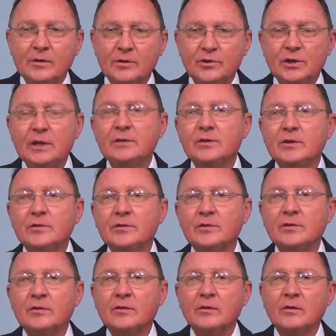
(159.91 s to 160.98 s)

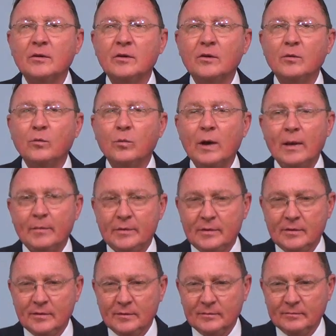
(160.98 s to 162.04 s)
Jesus wept.